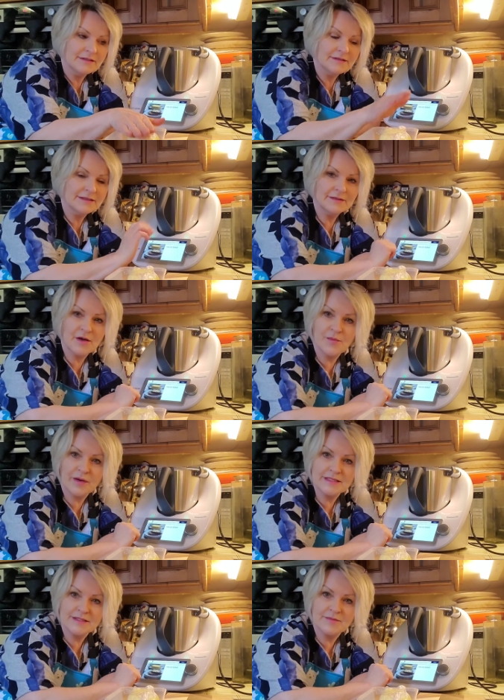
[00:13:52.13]
going to go and
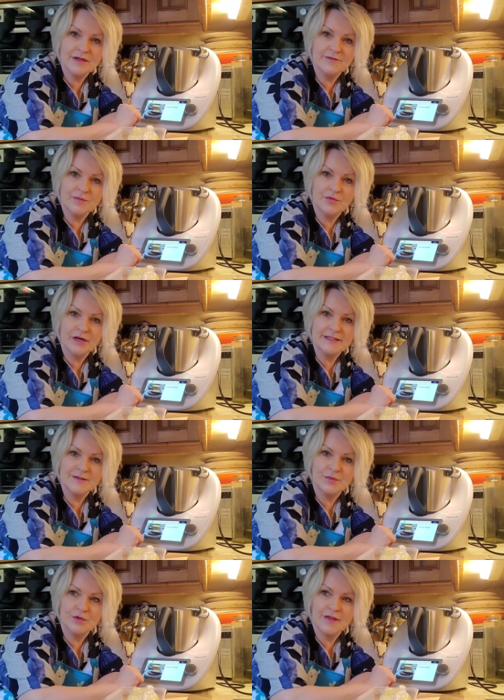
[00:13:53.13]
buy some lovely bread
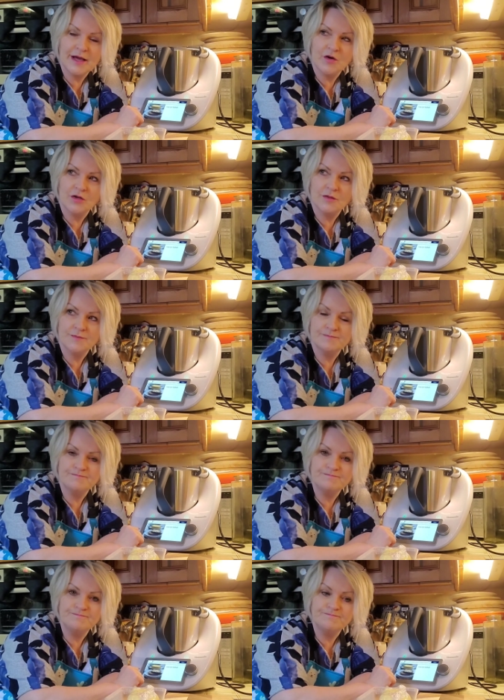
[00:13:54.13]
to put that on.
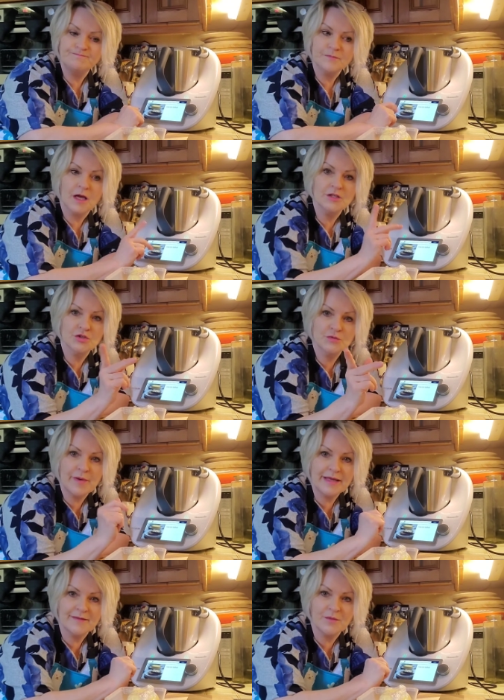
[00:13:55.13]
I should
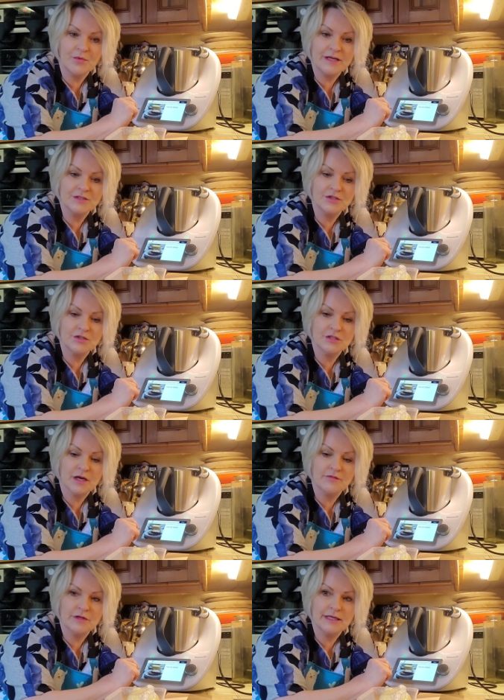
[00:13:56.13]
make the bread, shouldn't
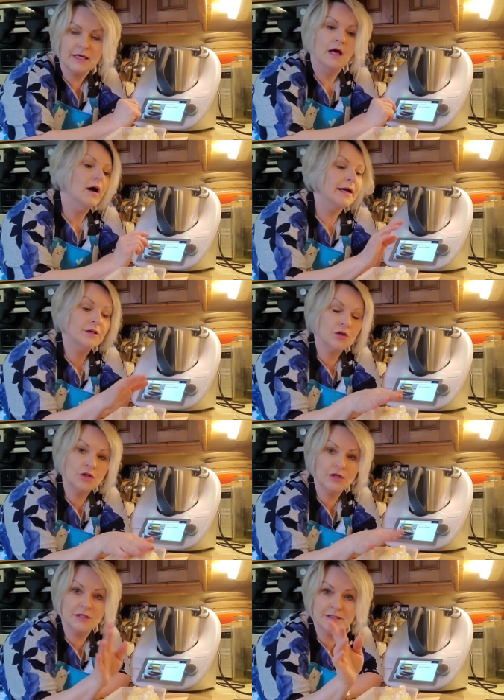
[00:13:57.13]
I, really? I
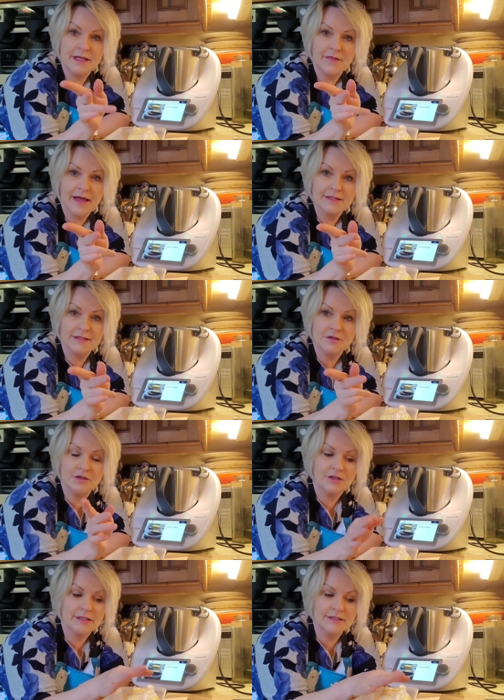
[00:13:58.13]
could. Now that's a
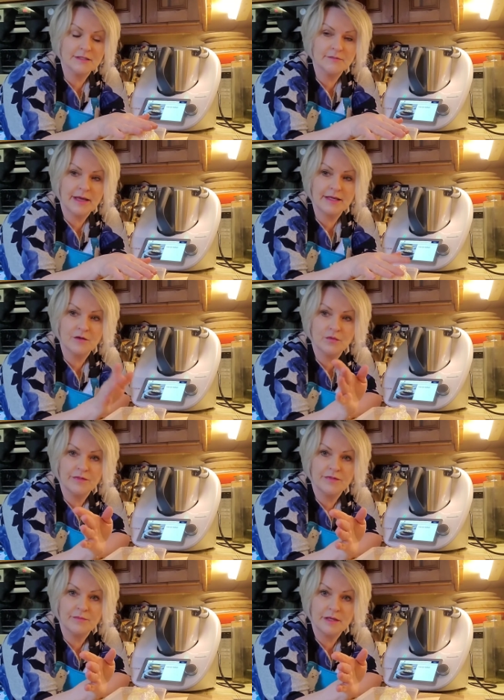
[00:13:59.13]
good thing to make
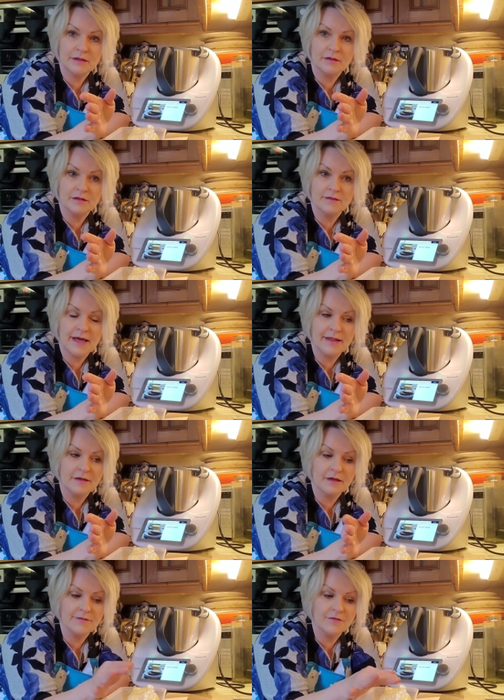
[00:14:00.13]
with the milk there
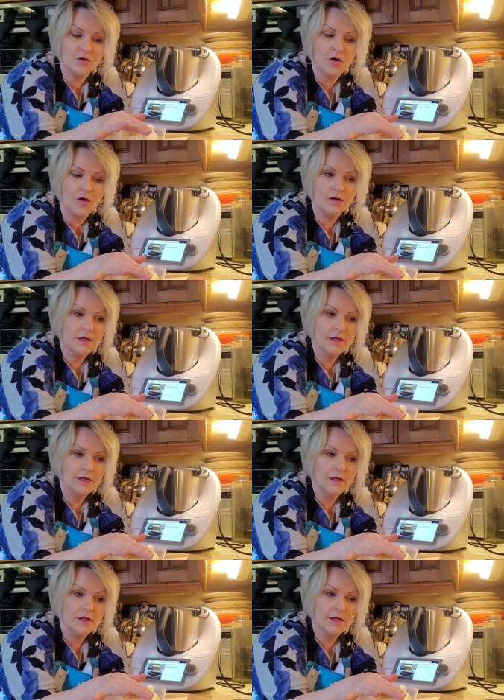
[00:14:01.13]
that I've got.